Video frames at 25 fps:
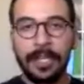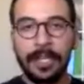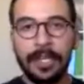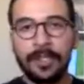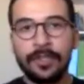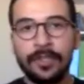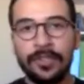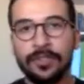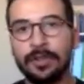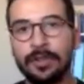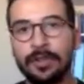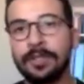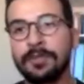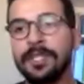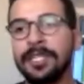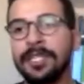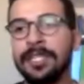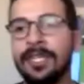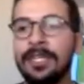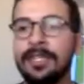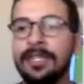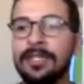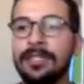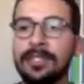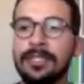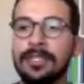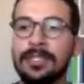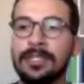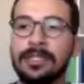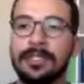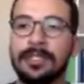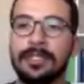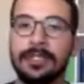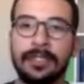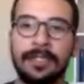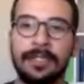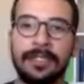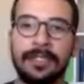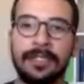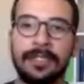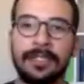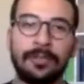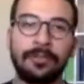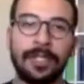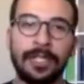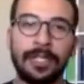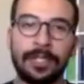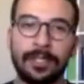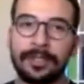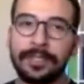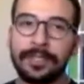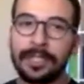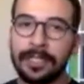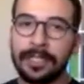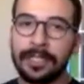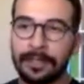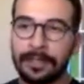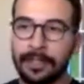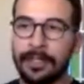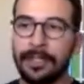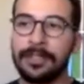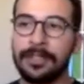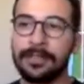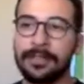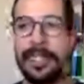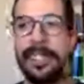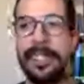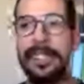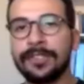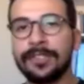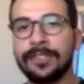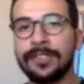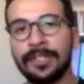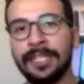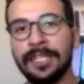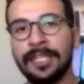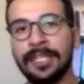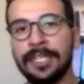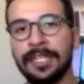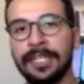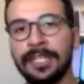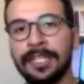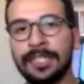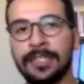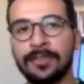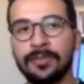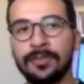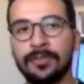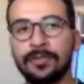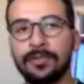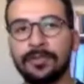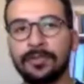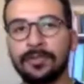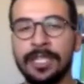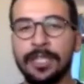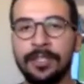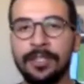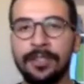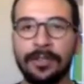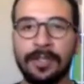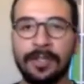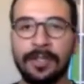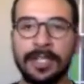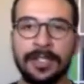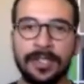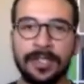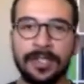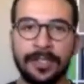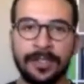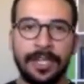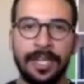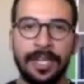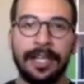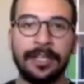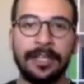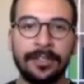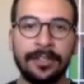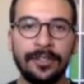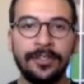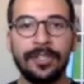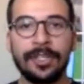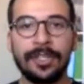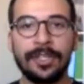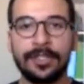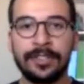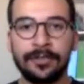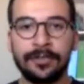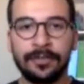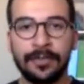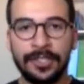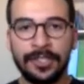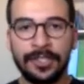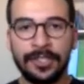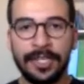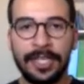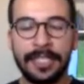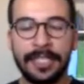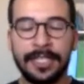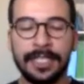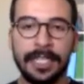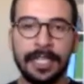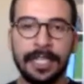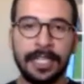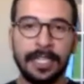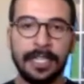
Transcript: So what we did is that we looked at these and we took it as a challenge and we said,